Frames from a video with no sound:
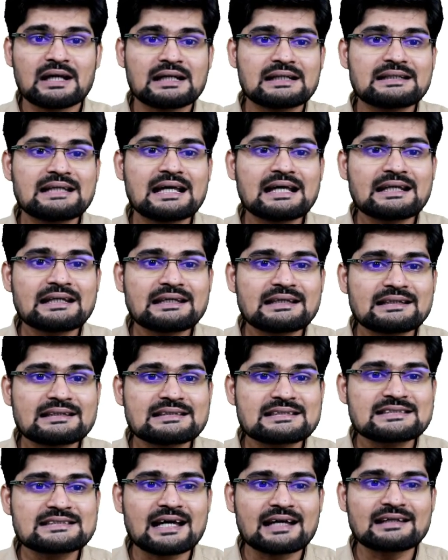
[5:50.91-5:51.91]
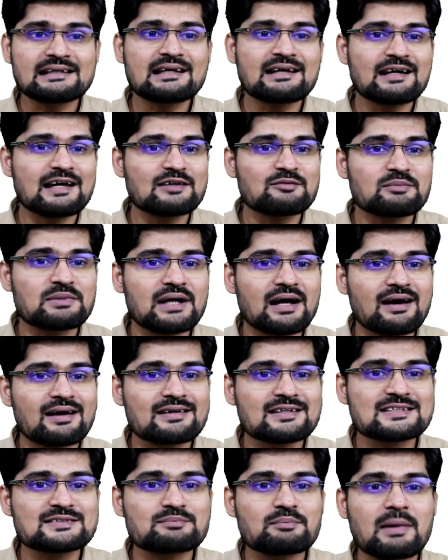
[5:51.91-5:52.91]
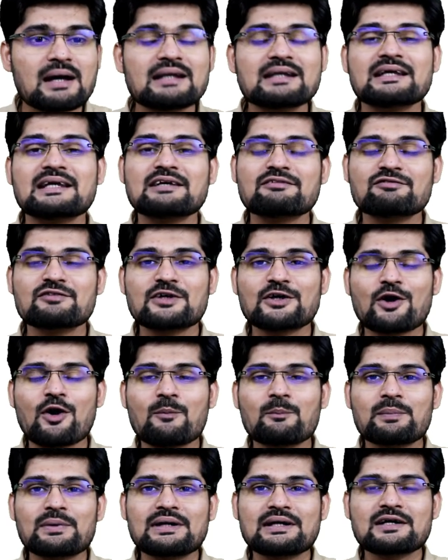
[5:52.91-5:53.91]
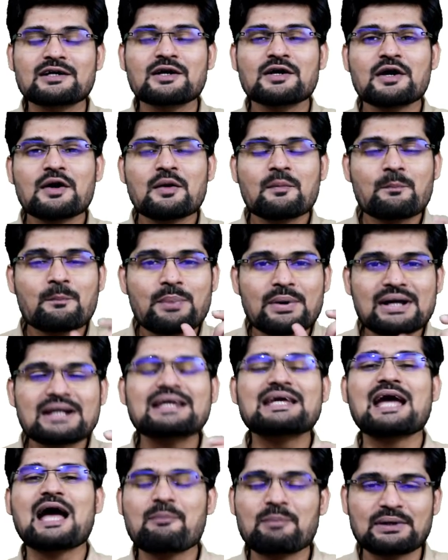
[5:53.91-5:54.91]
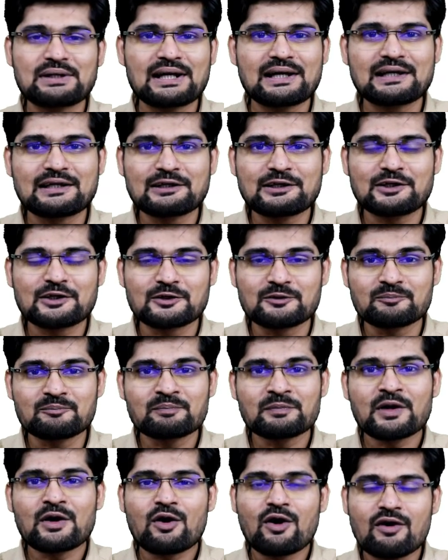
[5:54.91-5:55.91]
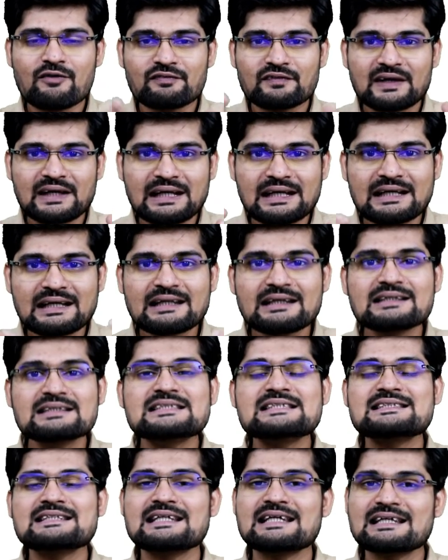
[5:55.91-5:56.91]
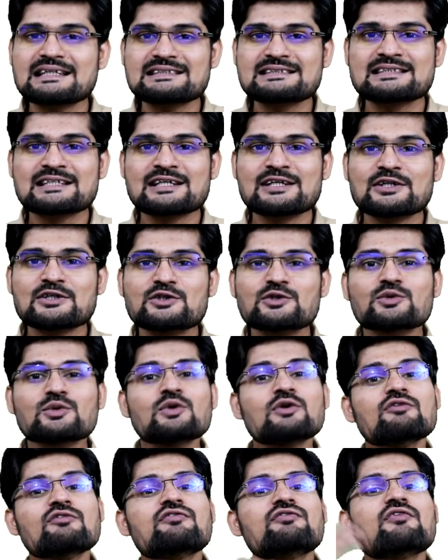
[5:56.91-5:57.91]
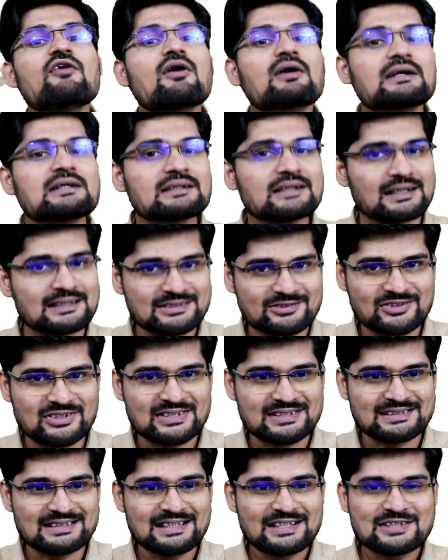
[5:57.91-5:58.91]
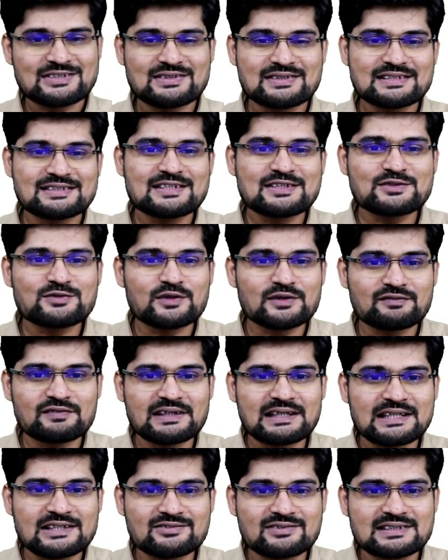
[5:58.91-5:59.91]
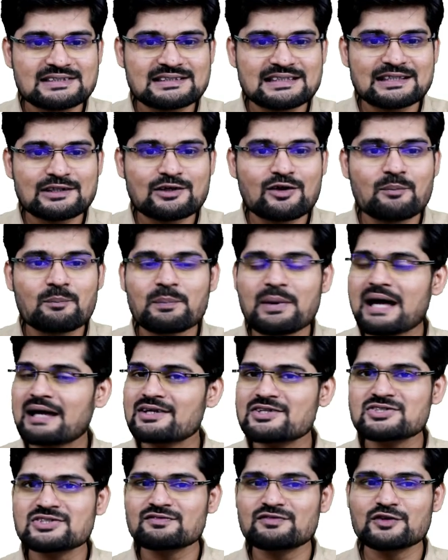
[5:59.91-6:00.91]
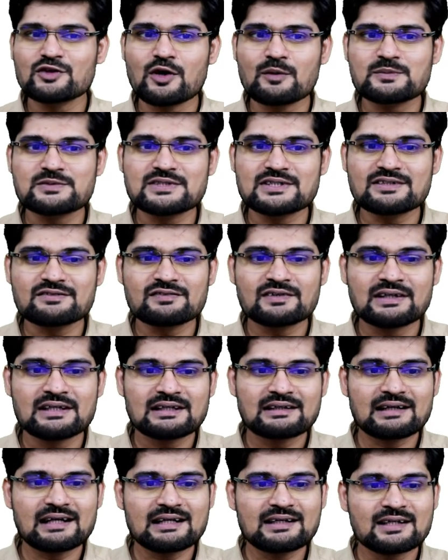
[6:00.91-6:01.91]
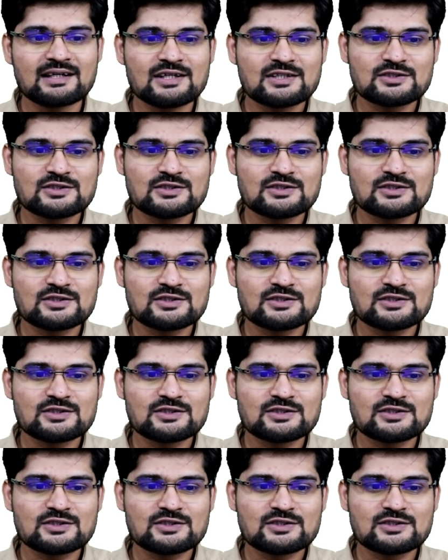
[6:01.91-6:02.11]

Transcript: Delhi is China and Bihar is Mali. If we compare per capita income of Indian states to foreign countries. So this is one very interesting comparison if you observe right?